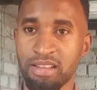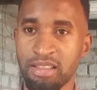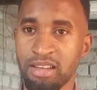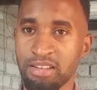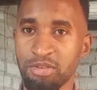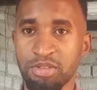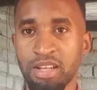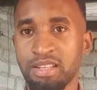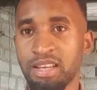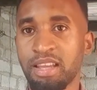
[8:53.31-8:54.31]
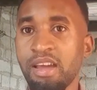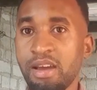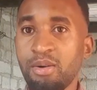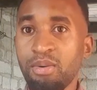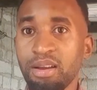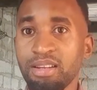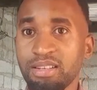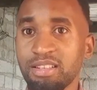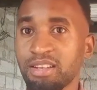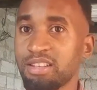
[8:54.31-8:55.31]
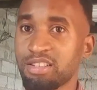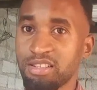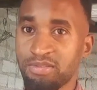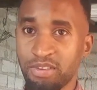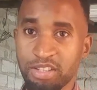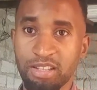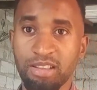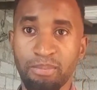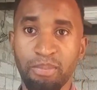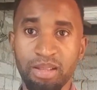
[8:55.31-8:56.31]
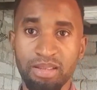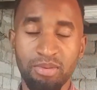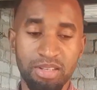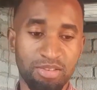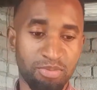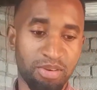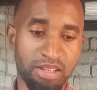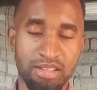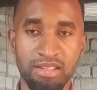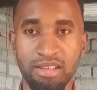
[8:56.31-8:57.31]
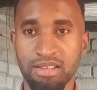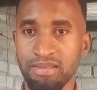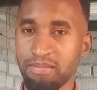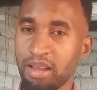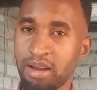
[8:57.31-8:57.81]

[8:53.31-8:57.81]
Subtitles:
Then you start saying, why didn't I just vaccinate the beds? I wanted to practice this.